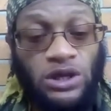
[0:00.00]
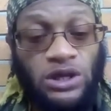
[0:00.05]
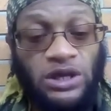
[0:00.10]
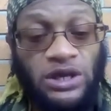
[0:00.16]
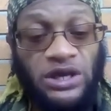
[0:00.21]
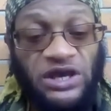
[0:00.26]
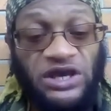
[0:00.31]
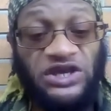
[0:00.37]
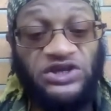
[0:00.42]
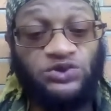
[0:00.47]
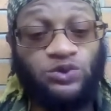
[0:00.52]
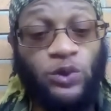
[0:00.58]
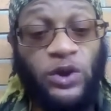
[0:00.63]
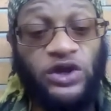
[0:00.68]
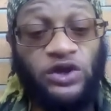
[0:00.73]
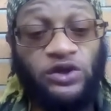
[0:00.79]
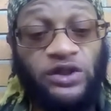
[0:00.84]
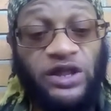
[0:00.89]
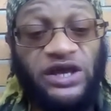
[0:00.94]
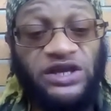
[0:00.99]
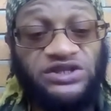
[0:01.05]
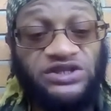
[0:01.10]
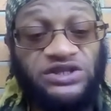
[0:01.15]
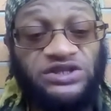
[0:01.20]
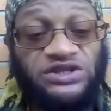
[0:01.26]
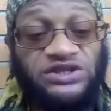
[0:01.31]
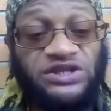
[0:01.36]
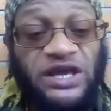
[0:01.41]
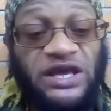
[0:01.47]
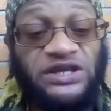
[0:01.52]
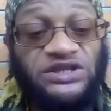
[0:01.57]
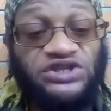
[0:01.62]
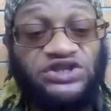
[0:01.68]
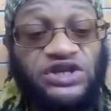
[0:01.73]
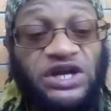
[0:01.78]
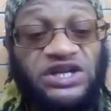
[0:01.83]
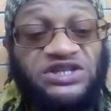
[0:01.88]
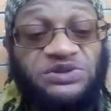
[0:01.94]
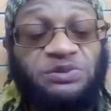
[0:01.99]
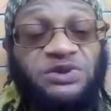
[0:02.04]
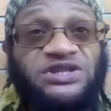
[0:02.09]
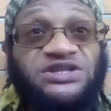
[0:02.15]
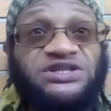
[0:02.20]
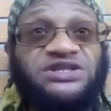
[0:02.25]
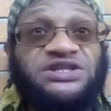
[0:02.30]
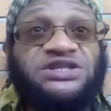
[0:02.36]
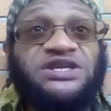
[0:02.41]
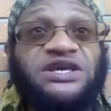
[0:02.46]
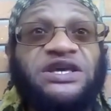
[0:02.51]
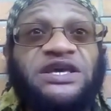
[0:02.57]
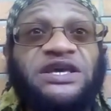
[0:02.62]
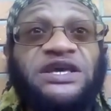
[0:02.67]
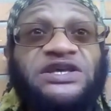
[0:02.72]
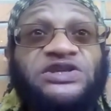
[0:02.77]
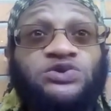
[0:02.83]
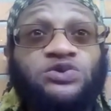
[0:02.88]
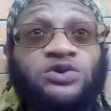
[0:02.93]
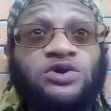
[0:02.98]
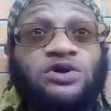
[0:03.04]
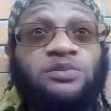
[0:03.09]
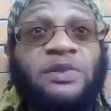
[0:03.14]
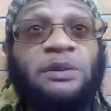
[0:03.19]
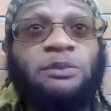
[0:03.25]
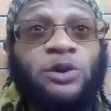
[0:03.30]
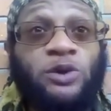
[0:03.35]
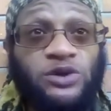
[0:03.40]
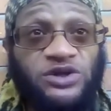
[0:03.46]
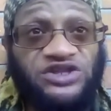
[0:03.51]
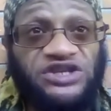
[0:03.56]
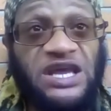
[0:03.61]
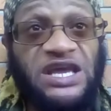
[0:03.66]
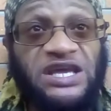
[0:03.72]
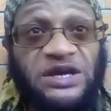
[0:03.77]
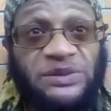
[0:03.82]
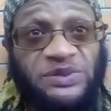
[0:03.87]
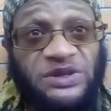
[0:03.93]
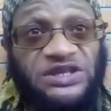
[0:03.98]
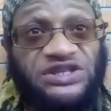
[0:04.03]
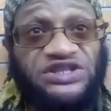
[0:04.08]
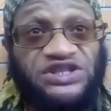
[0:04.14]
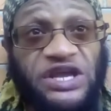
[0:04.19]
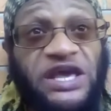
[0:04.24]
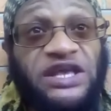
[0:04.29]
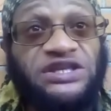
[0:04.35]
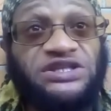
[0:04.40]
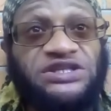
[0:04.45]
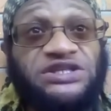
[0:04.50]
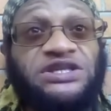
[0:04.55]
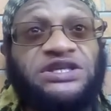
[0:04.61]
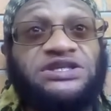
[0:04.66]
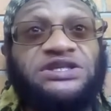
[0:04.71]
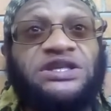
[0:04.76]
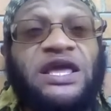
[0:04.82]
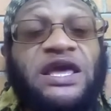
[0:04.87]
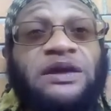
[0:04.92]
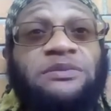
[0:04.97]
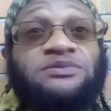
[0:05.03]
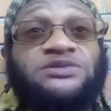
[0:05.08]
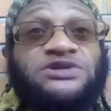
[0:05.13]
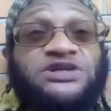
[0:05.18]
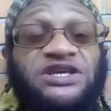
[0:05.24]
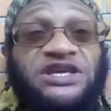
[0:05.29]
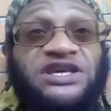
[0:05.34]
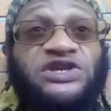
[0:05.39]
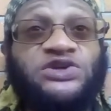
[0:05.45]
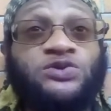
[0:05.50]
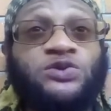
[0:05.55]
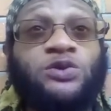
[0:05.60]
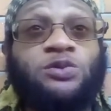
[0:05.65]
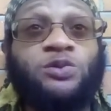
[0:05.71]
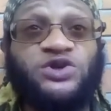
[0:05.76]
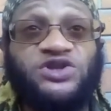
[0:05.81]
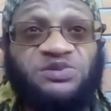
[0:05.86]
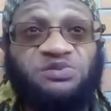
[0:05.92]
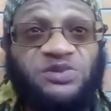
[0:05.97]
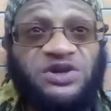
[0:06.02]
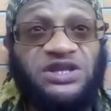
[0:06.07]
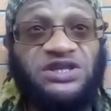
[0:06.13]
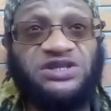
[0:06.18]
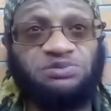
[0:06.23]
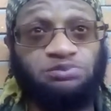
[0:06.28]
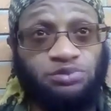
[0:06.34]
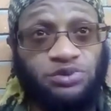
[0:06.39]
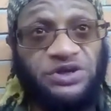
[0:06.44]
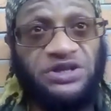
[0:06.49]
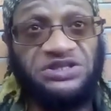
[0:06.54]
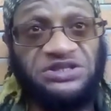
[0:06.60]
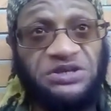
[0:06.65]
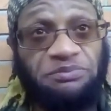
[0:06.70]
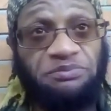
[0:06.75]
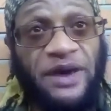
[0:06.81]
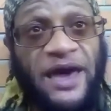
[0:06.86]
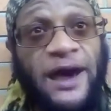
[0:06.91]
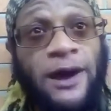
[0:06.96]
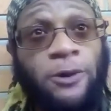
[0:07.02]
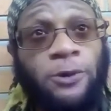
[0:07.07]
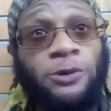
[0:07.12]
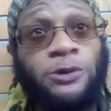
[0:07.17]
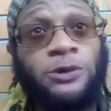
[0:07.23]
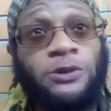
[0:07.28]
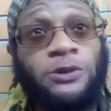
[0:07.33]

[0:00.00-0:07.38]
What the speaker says: His regulations and judgments to Israel. Remember Jacob, he changed his name to Israel, which means Prince of Power.